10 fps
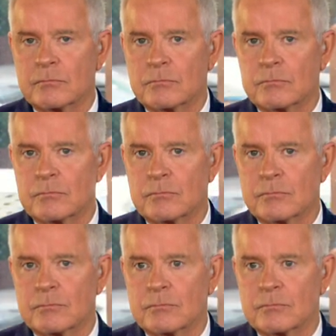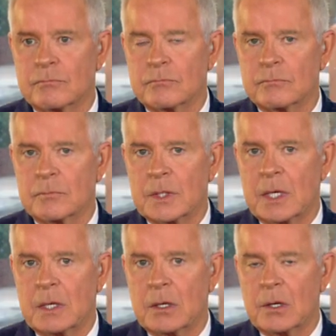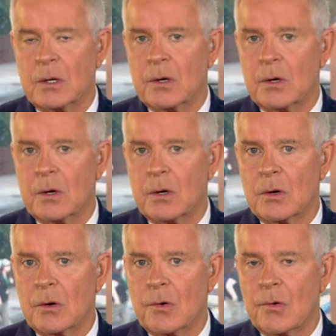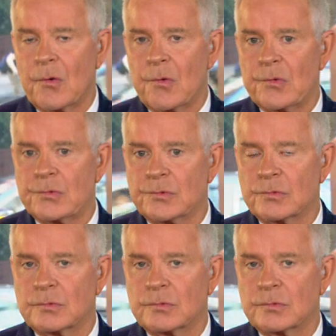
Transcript: [no speech]